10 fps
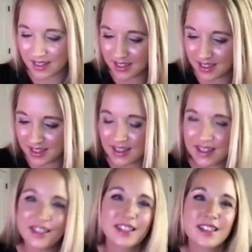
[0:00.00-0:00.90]
those
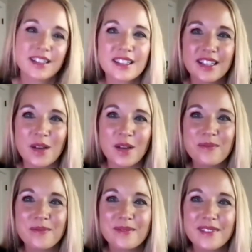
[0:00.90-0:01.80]
asynchronous courses
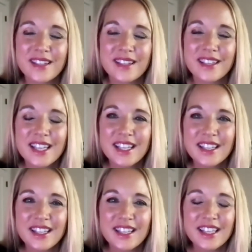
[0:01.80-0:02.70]
and that experience for you?